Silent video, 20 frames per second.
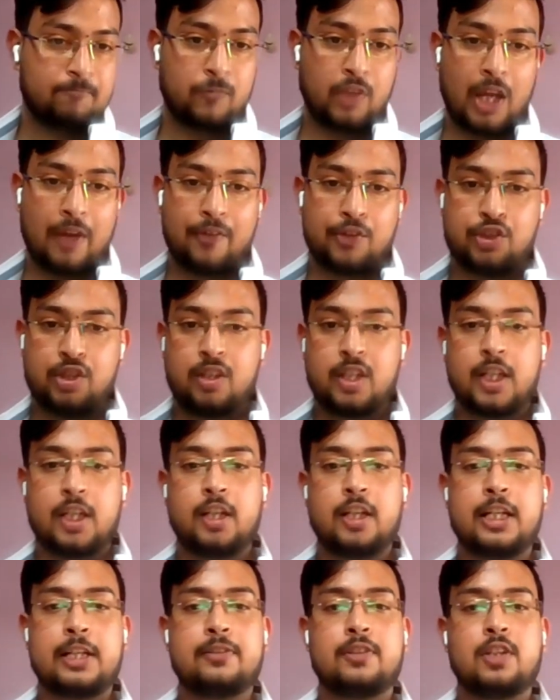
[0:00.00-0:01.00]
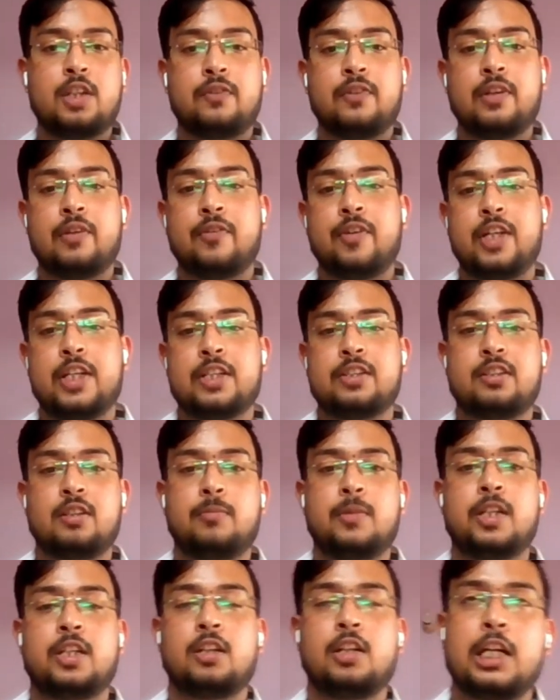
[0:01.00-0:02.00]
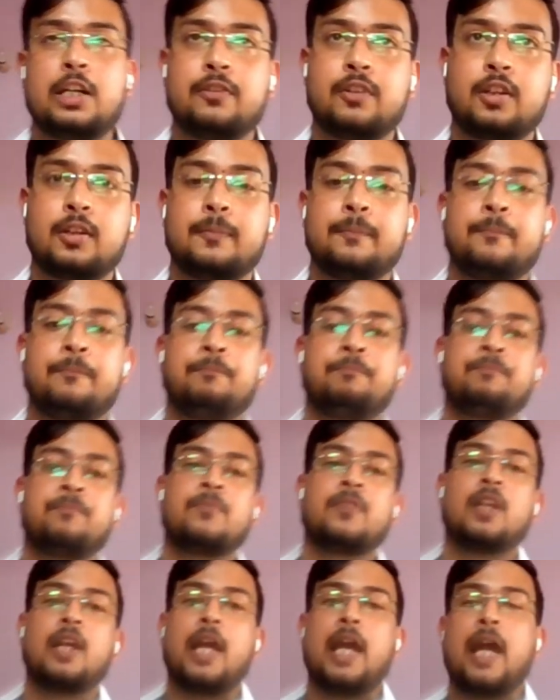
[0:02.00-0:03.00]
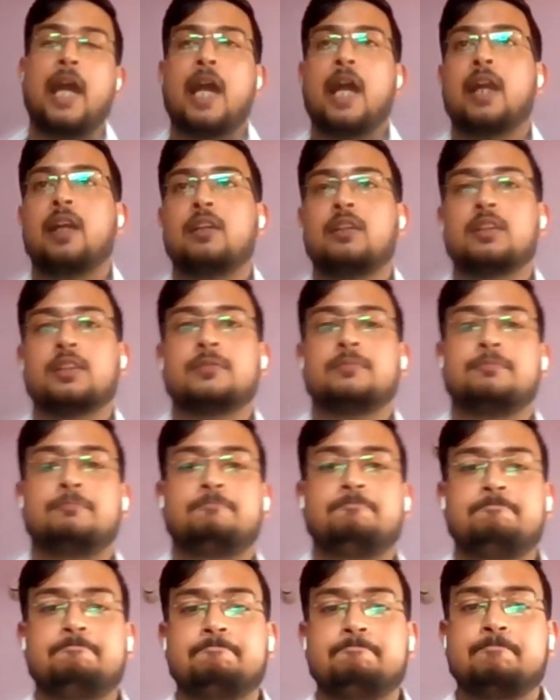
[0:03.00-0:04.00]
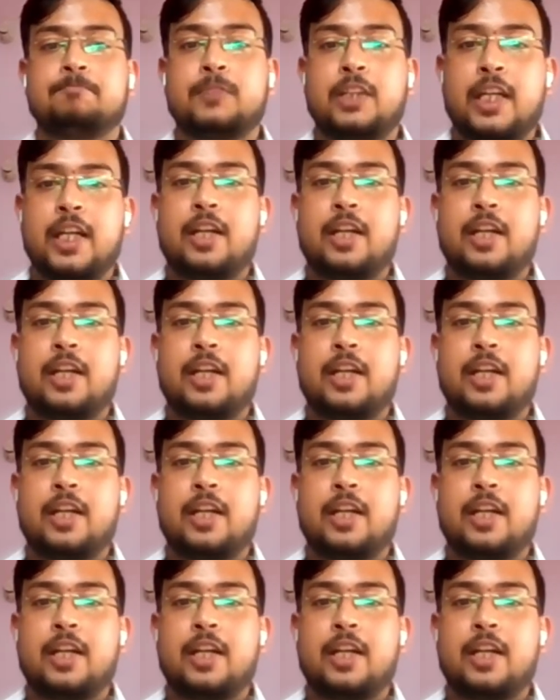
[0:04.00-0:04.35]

we have a generator network, we have a discriminator network, and they